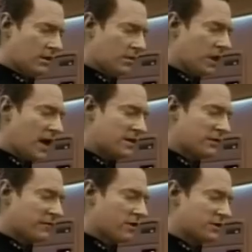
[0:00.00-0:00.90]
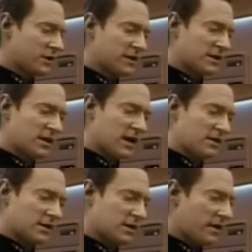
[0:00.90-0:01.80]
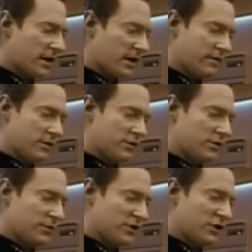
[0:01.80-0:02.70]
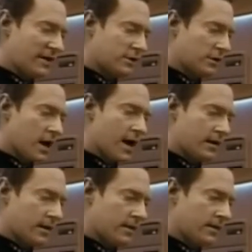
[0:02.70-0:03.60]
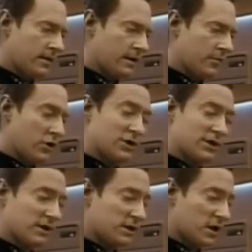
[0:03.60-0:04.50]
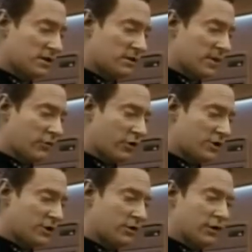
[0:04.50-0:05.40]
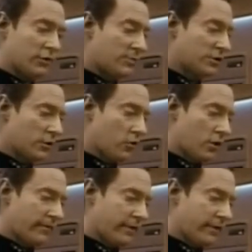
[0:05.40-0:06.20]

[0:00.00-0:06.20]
The plasma flow to the nacelles is uneven due to injector lock. An emergency saucer separation could rupture the warp